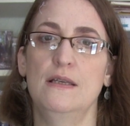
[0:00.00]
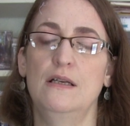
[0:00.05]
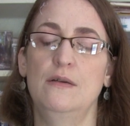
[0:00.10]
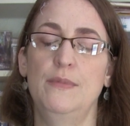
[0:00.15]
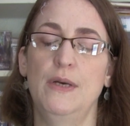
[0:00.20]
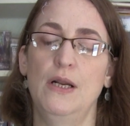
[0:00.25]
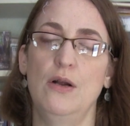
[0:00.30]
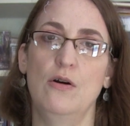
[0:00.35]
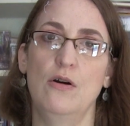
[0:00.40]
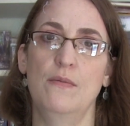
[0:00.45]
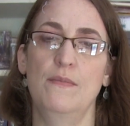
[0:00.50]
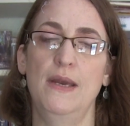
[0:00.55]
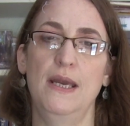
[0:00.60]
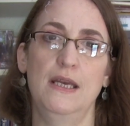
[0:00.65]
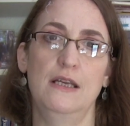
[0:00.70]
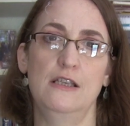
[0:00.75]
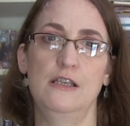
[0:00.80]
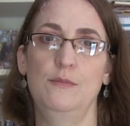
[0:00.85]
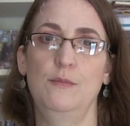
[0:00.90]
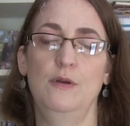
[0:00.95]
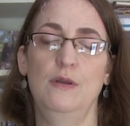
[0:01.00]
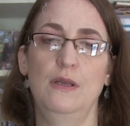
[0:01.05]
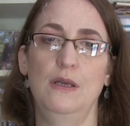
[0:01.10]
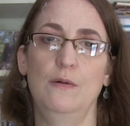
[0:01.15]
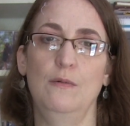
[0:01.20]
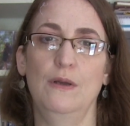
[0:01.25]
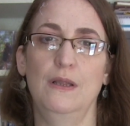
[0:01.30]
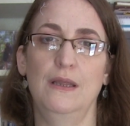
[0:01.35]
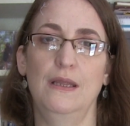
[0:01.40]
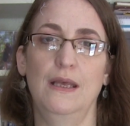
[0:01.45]
a little bit or make a
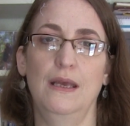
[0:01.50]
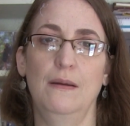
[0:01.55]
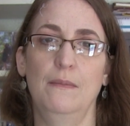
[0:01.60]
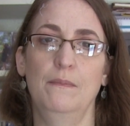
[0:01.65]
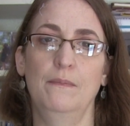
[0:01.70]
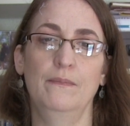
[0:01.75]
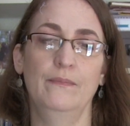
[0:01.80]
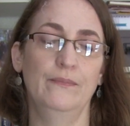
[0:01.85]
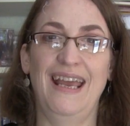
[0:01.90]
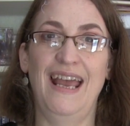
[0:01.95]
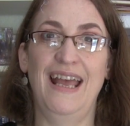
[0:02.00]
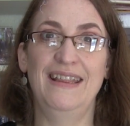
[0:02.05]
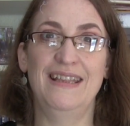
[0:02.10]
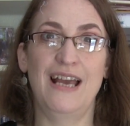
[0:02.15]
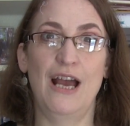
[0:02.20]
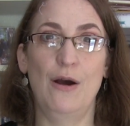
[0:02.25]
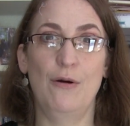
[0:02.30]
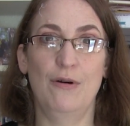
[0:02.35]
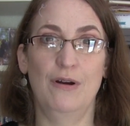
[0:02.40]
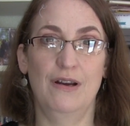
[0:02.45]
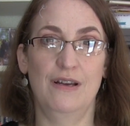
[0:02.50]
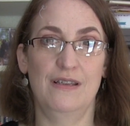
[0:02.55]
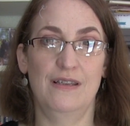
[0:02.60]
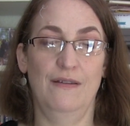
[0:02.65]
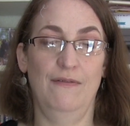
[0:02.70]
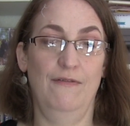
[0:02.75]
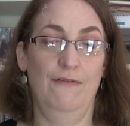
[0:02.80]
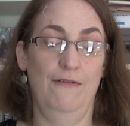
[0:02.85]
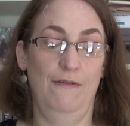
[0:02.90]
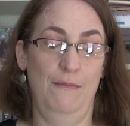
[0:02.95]
smoothie with them, and that works
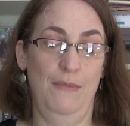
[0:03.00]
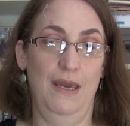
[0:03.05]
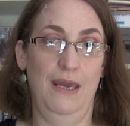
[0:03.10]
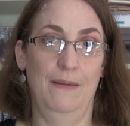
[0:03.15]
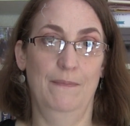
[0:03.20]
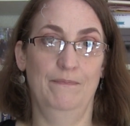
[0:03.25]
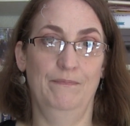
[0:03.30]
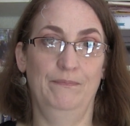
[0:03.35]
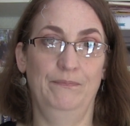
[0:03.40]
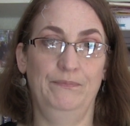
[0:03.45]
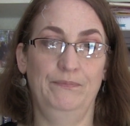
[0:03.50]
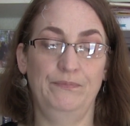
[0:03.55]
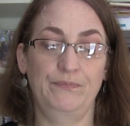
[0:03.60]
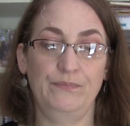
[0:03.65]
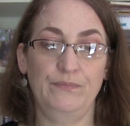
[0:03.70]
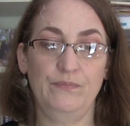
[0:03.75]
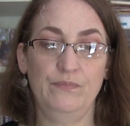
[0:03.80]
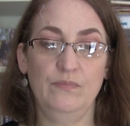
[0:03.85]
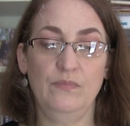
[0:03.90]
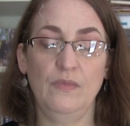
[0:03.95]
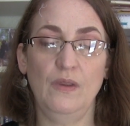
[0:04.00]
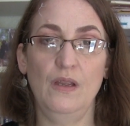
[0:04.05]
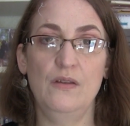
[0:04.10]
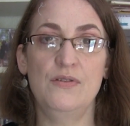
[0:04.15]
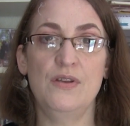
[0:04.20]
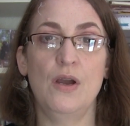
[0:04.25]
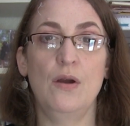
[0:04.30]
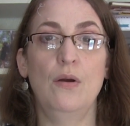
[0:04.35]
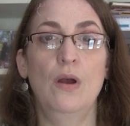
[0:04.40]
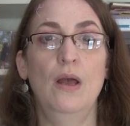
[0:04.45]
for me.
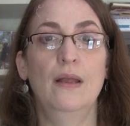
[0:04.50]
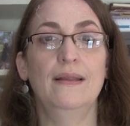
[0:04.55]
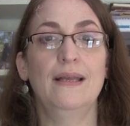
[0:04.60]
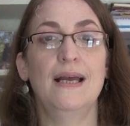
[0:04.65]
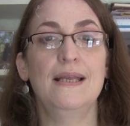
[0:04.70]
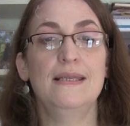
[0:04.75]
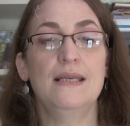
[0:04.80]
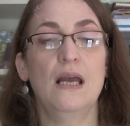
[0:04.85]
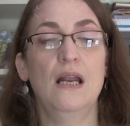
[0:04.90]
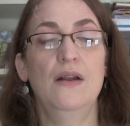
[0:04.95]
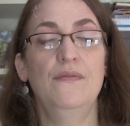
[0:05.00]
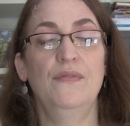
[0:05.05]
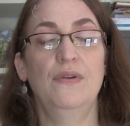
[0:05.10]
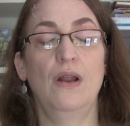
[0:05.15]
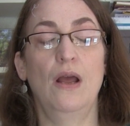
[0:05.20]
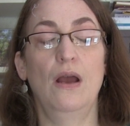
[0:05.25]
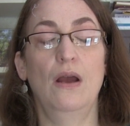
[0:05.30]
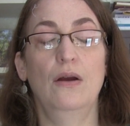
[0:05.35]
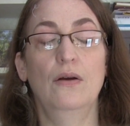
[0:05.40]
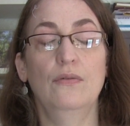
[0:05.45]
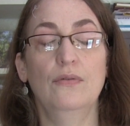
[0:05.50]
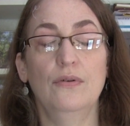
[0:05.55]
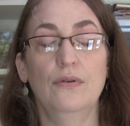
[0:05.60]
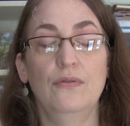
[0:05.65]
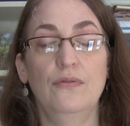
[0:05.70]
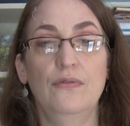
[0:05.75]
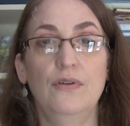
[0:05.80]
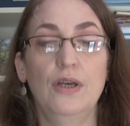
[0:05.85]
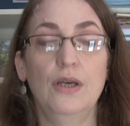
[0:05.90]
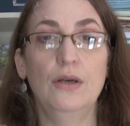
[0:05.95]
So that's kind of an
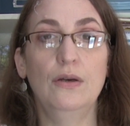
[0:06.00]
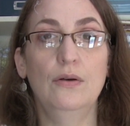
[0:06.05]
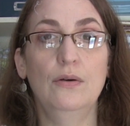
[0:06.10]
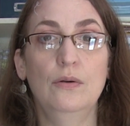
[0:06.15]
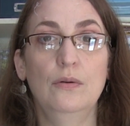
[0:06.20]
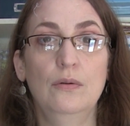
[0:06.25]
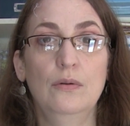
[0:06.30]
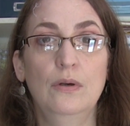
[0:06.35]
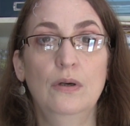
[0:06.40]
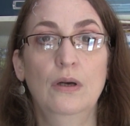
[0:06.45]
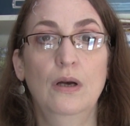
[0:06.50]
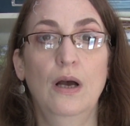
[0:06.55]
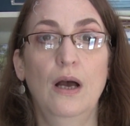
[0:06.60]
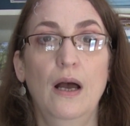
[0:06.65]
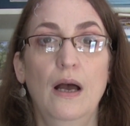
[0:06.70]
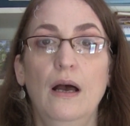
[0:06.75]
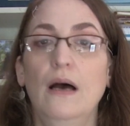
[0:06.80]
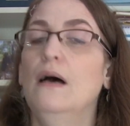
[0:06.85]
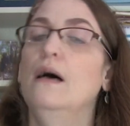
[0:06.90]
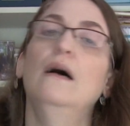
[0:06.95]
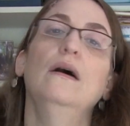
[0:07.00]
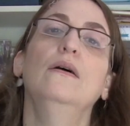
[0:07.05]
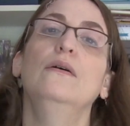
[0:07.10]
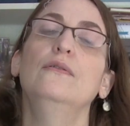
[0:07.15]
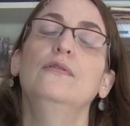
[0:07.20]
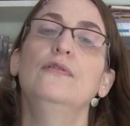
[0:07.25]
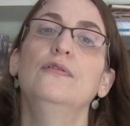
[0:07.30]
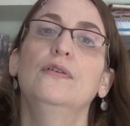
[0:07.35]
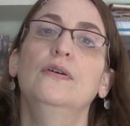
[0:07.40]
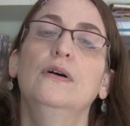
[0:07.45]
overview
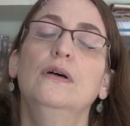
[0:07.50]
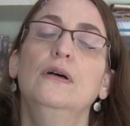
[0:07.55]
of